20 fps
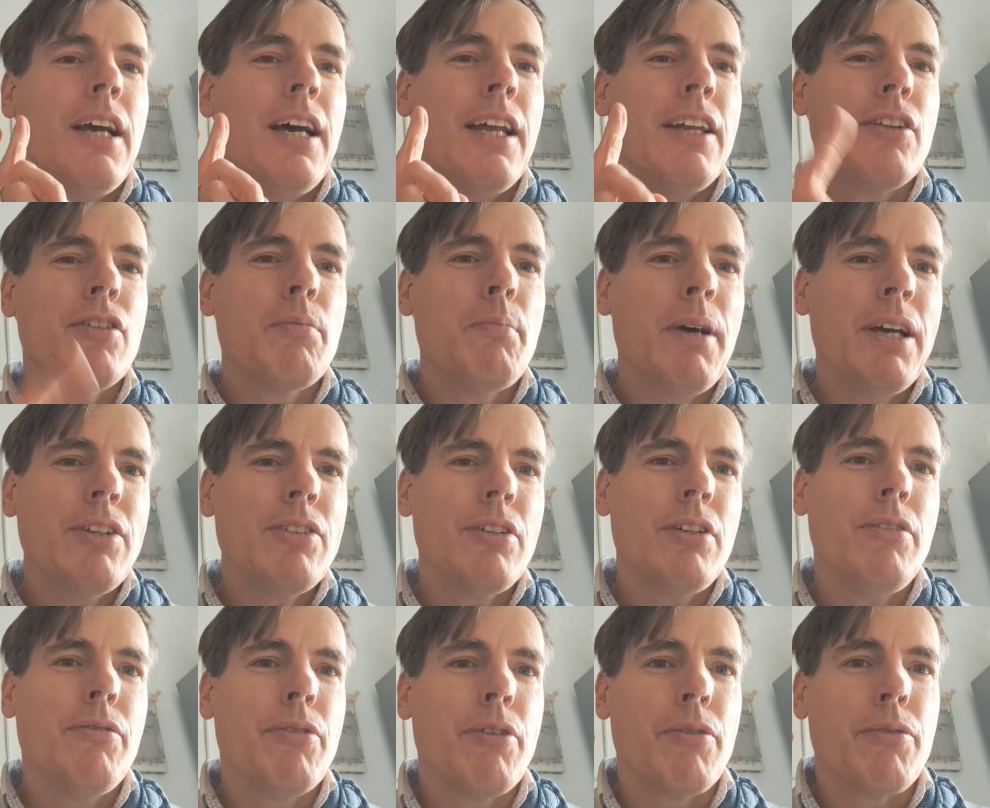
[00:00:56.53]
And
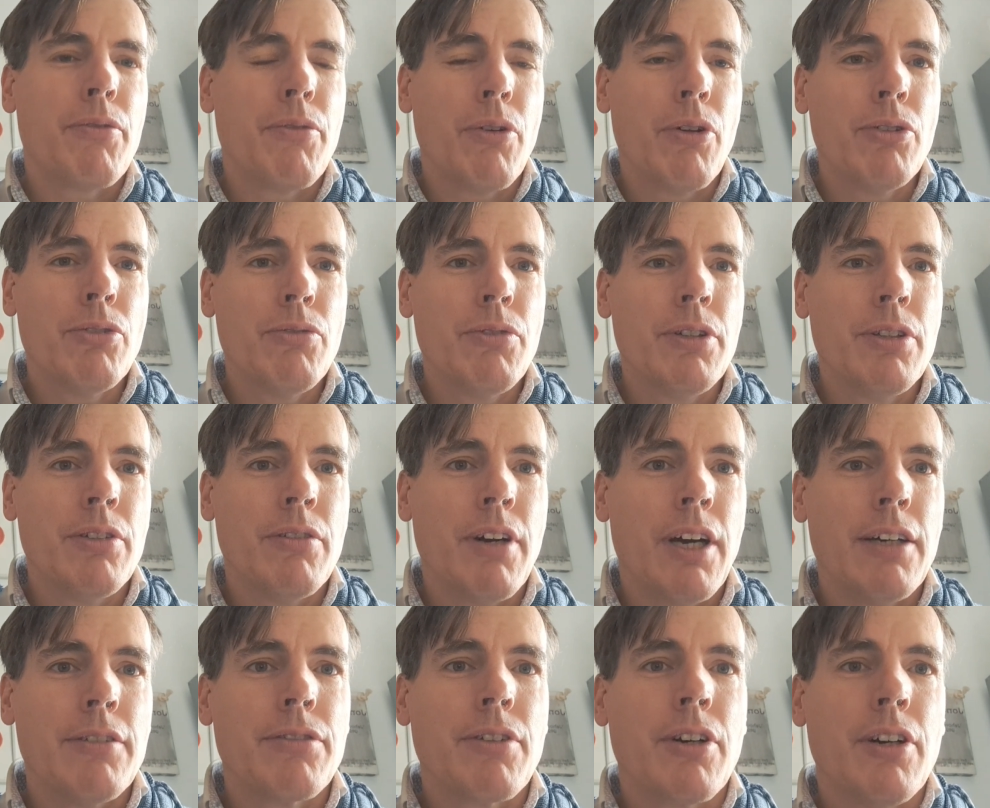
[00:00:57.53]
especially for front wheel
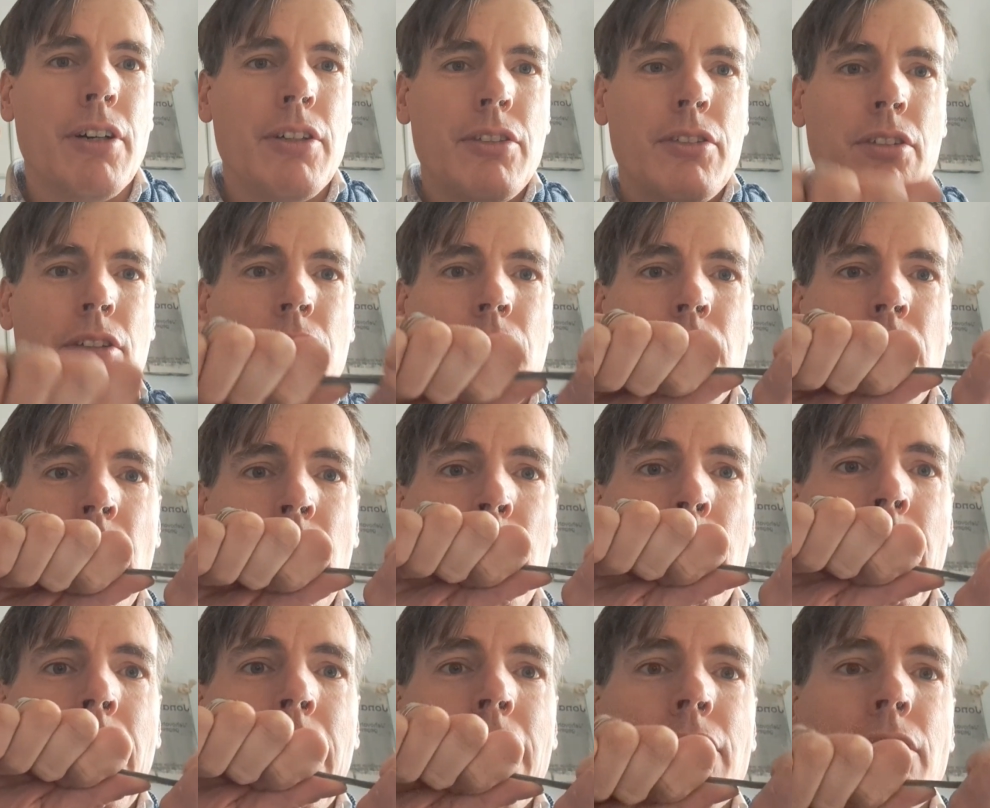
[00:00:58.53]
drive cars, a
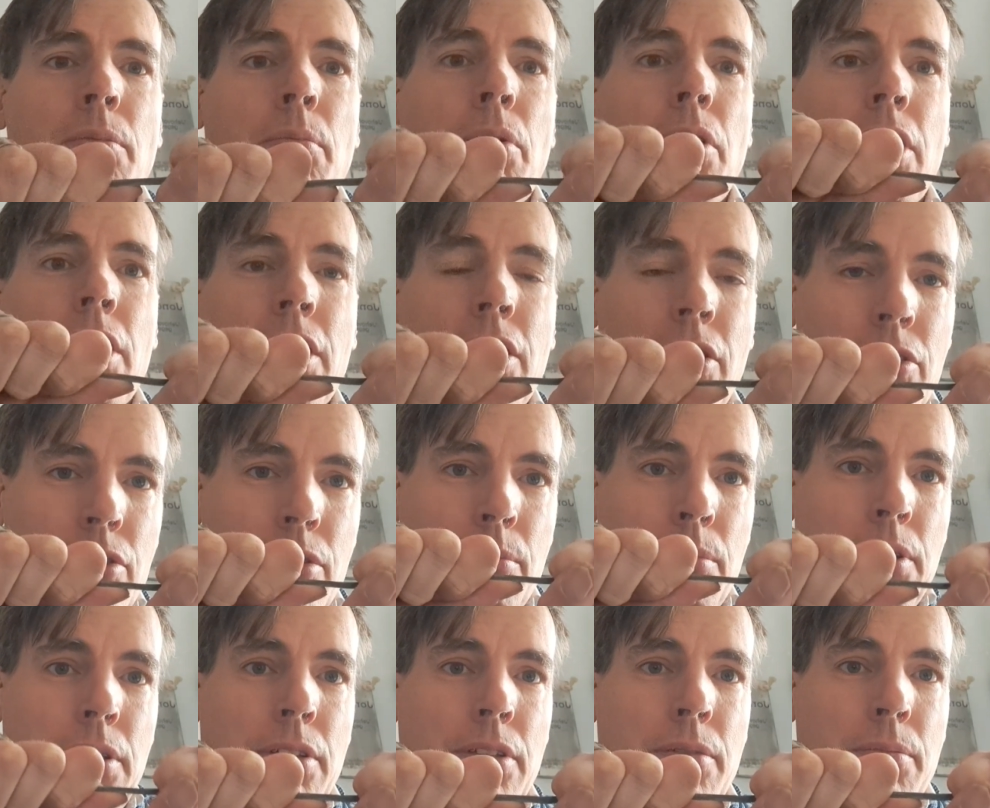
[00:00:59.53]
stabilizing bar can also
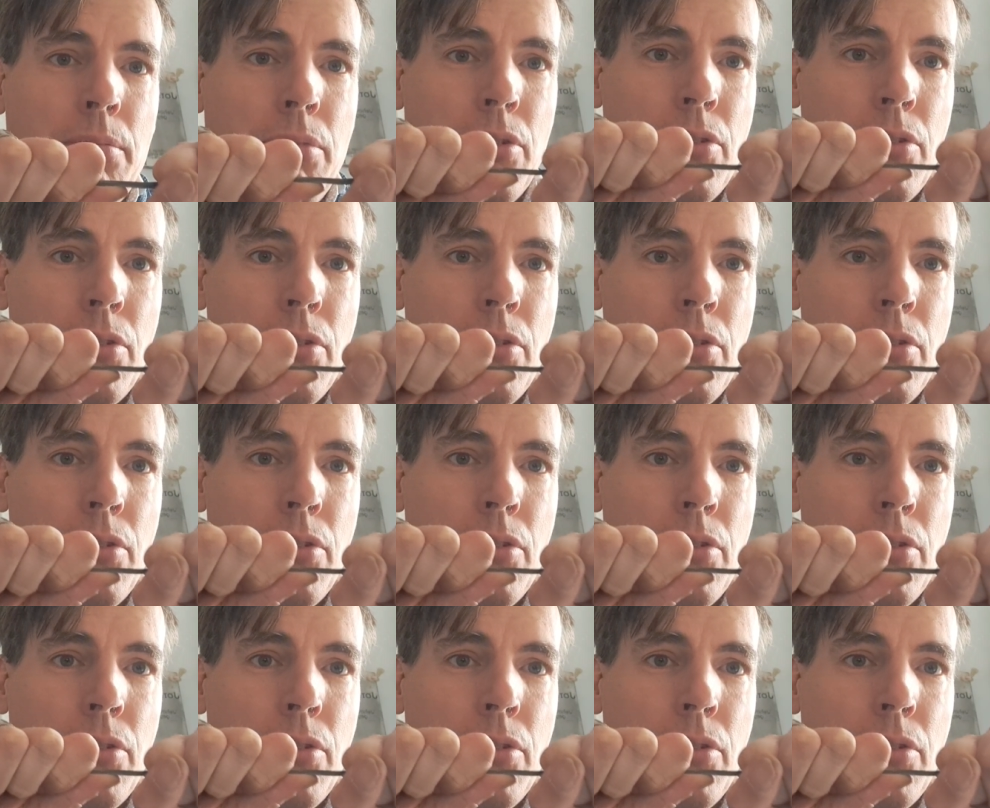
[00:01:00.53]
be put